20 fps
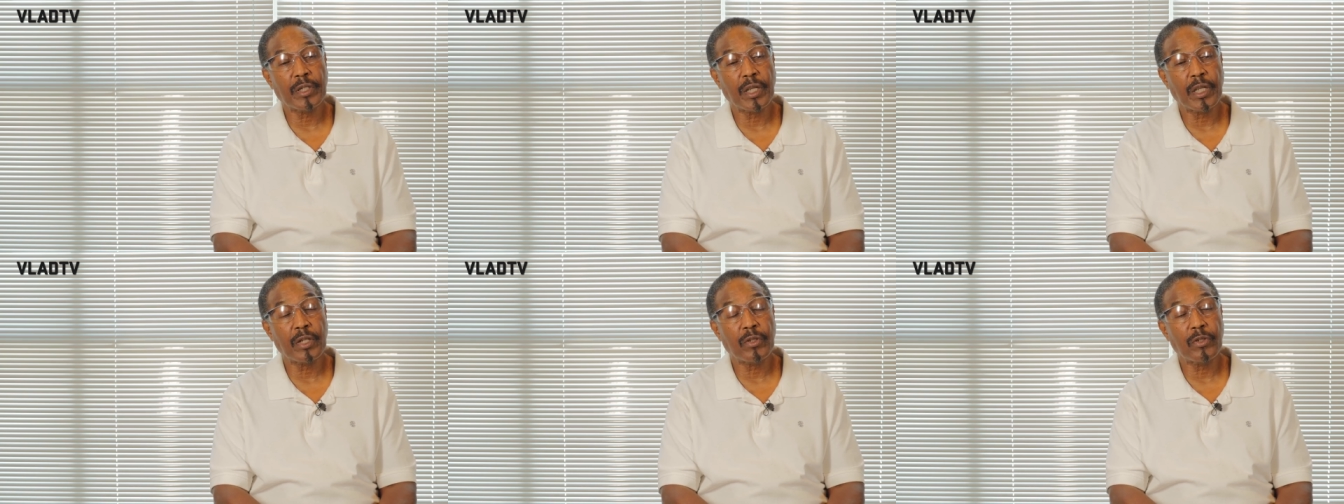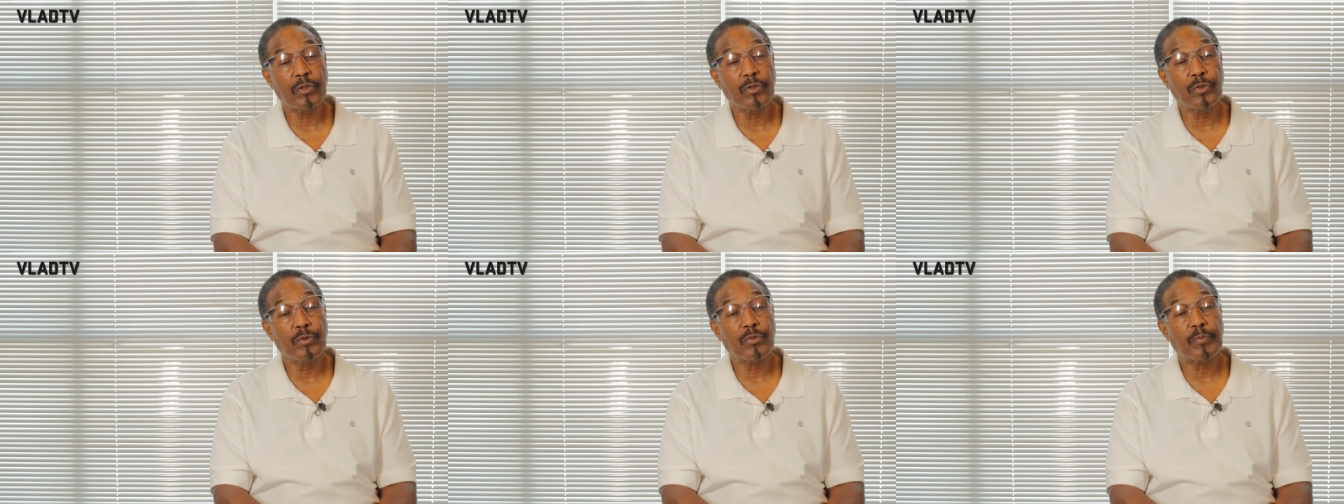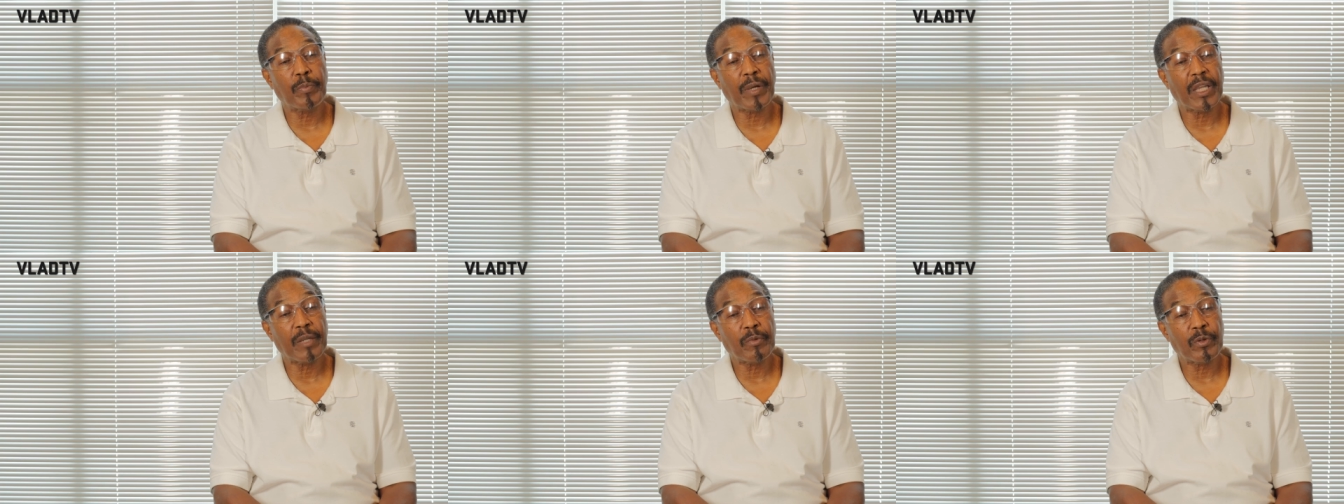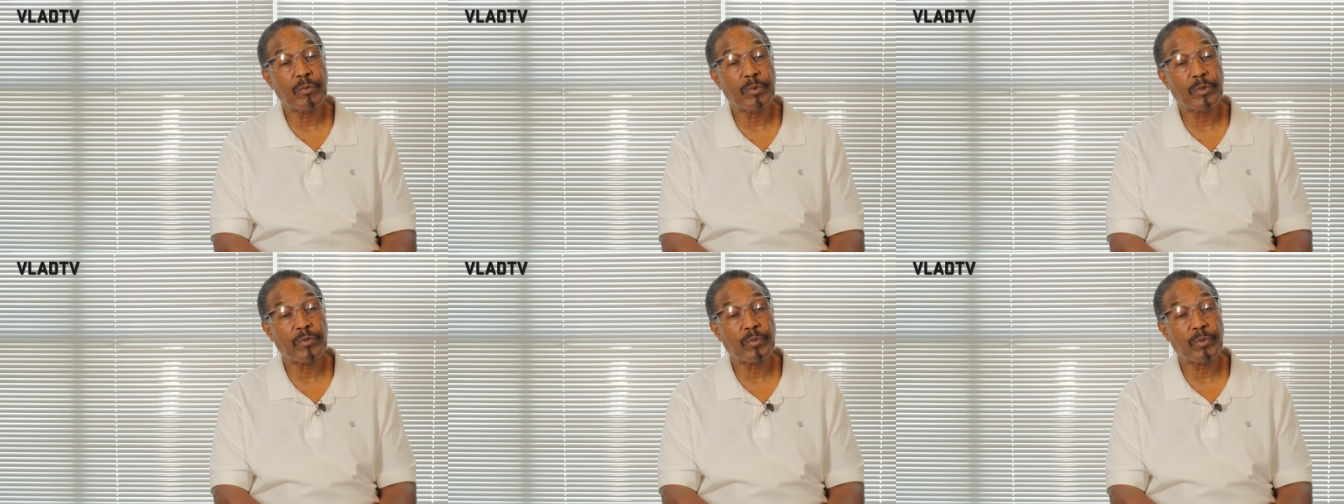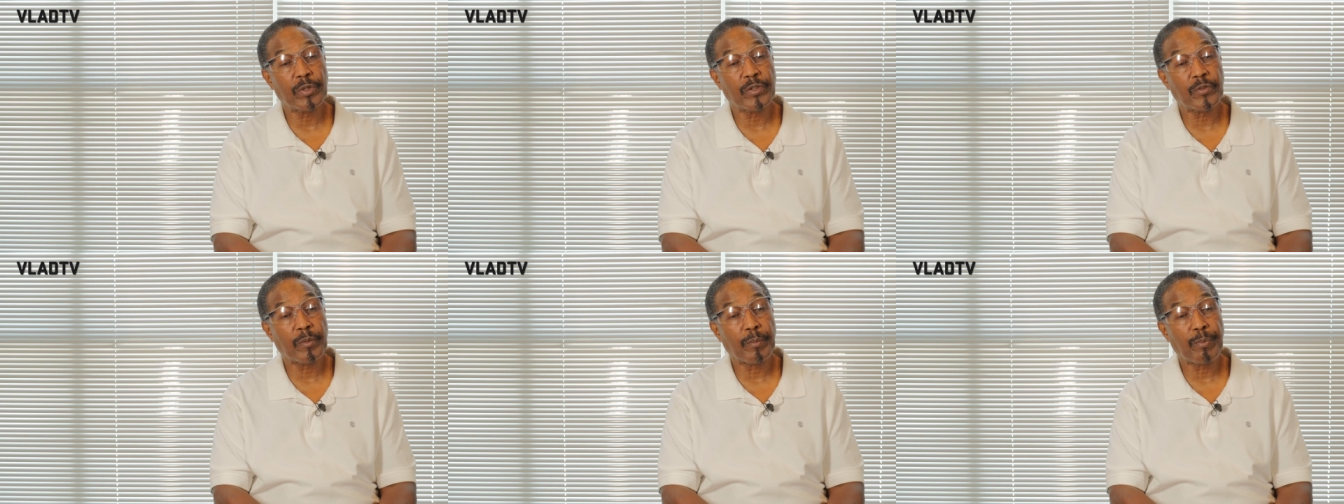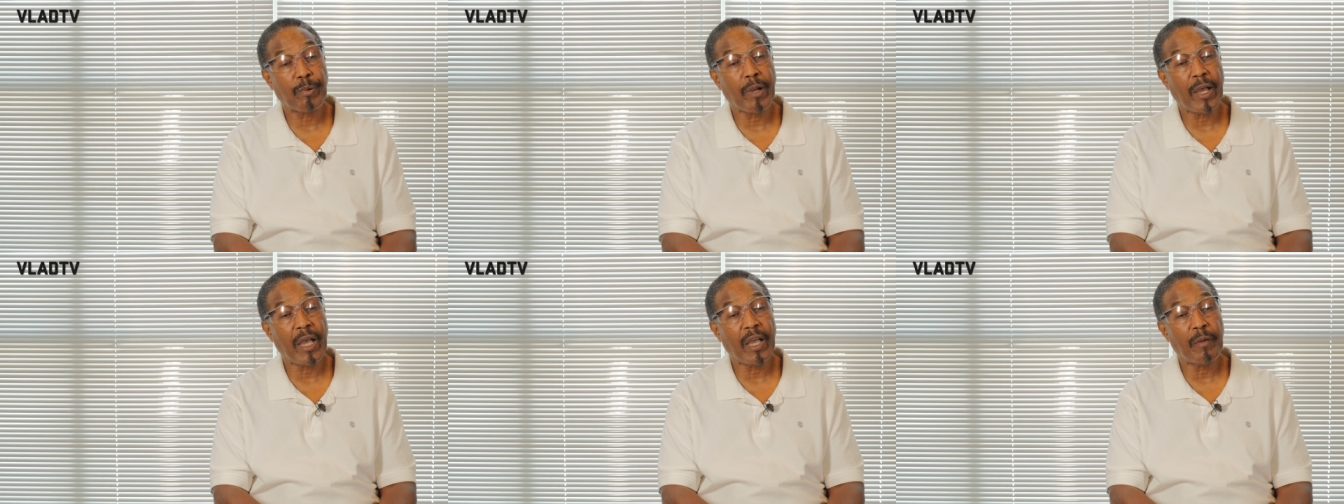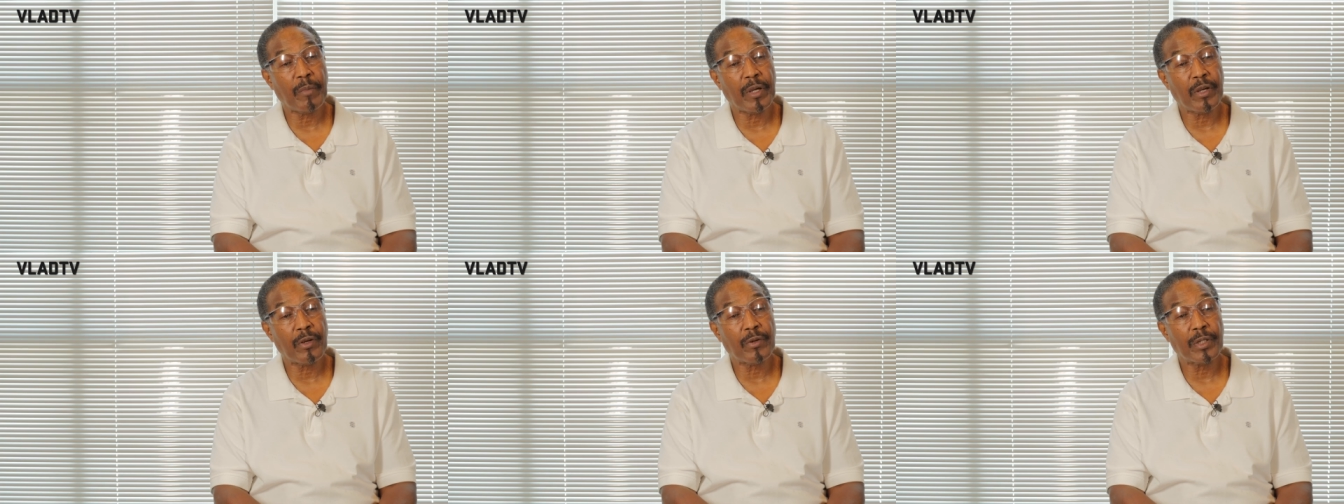to get the newspaper, which was a
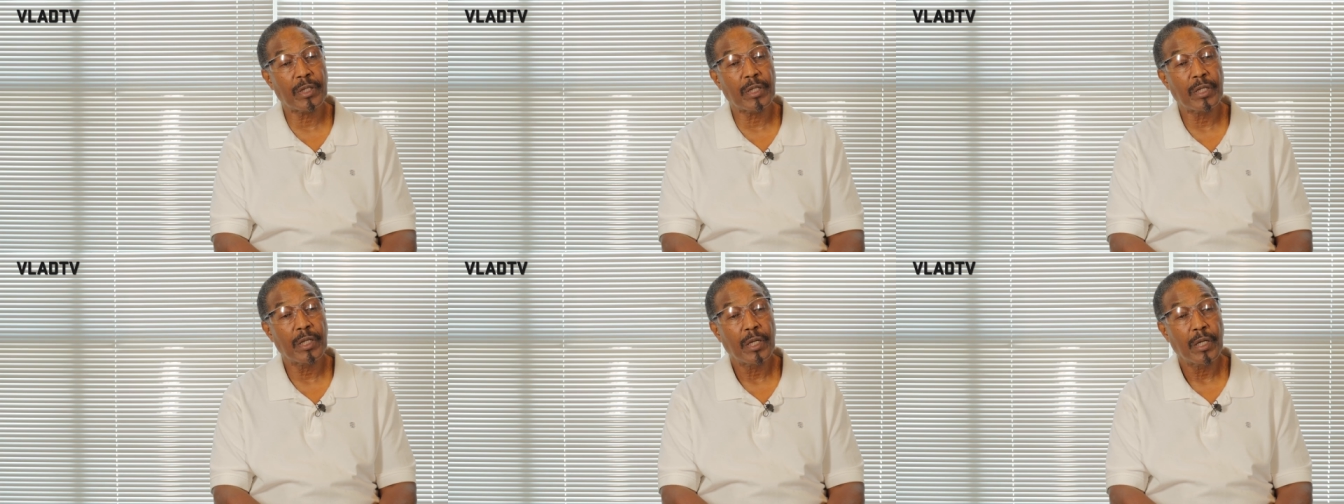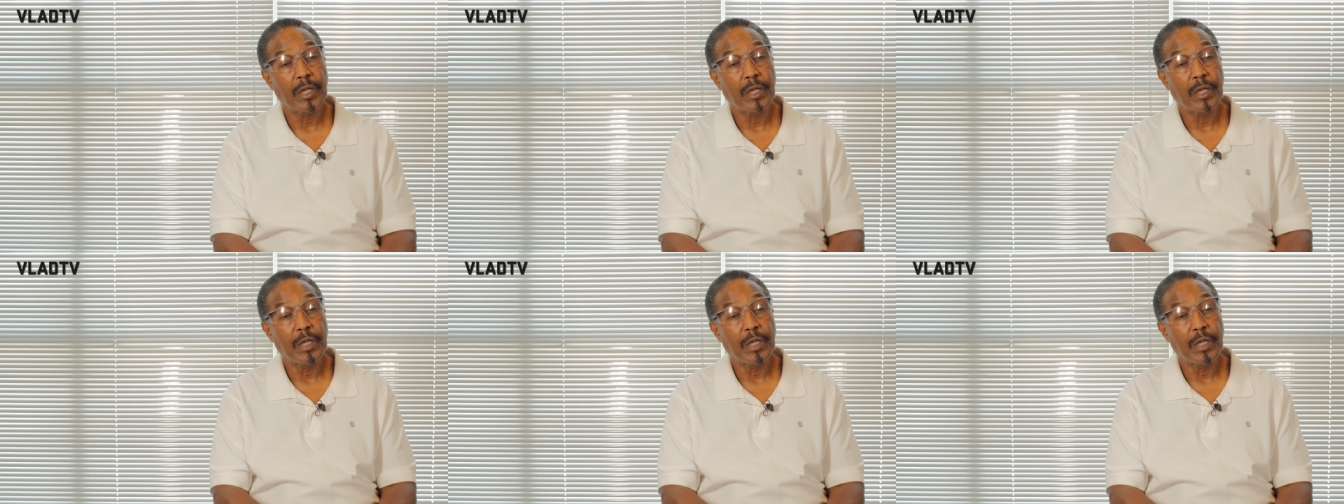primary